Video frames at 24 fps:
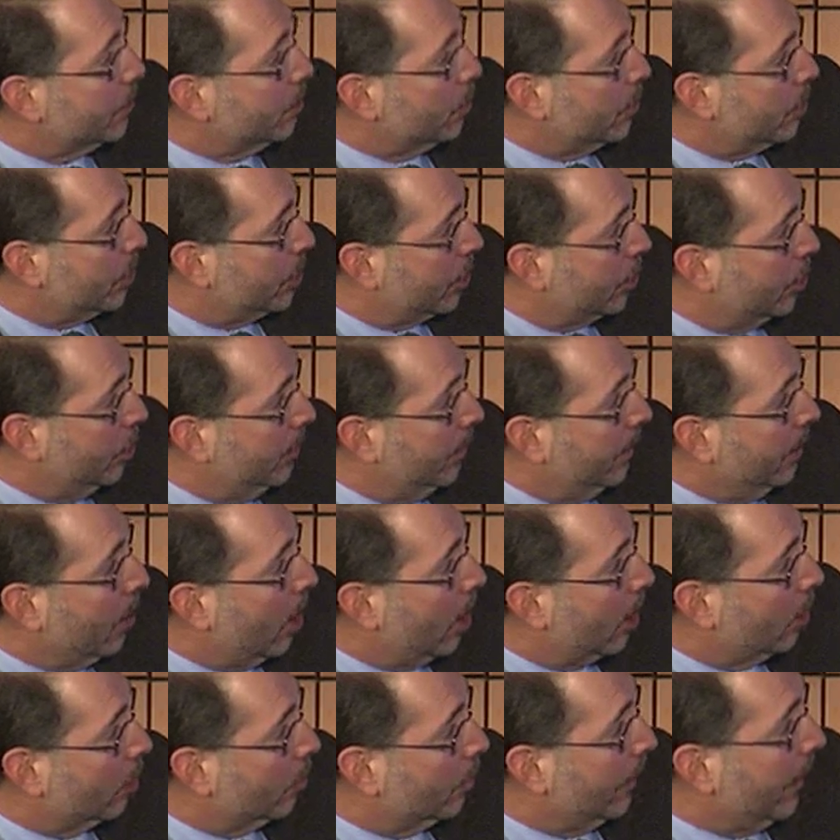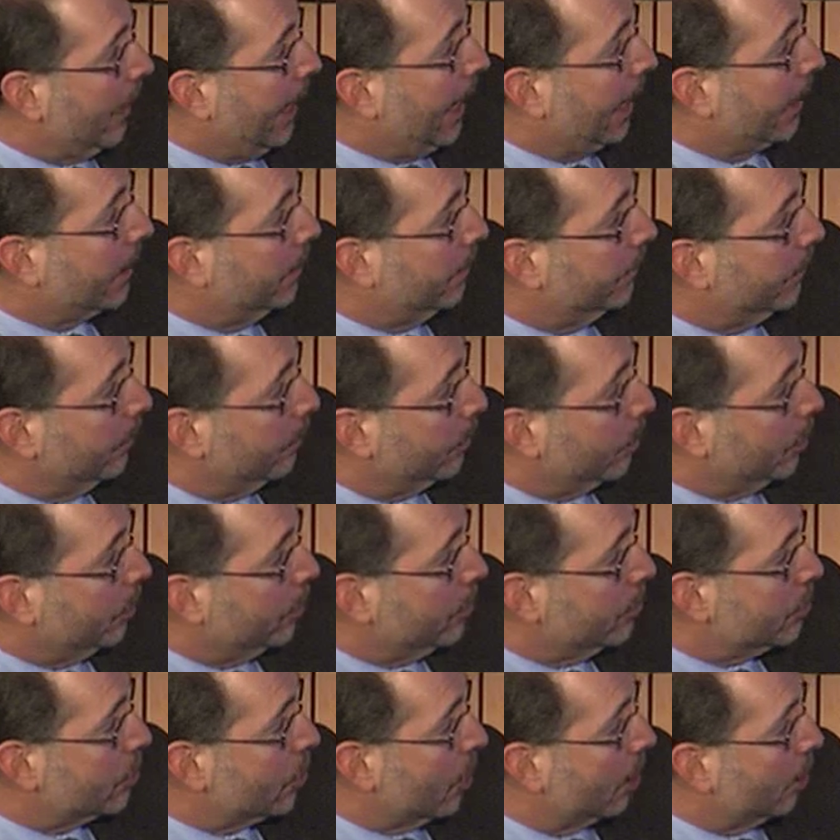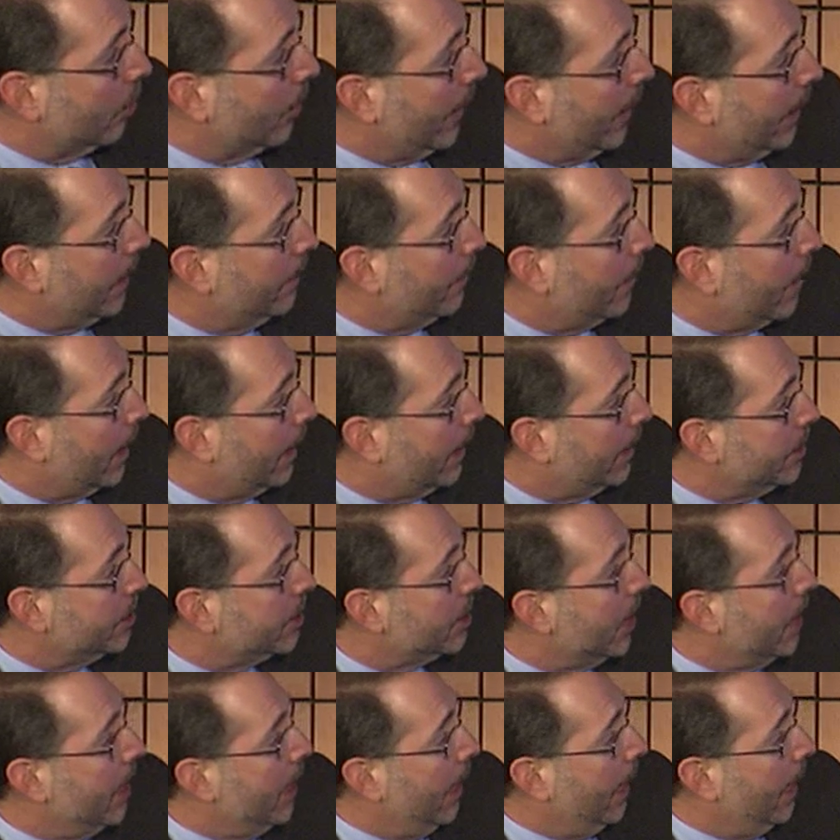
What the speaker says: which could be autoreactive and produce autoantibodies.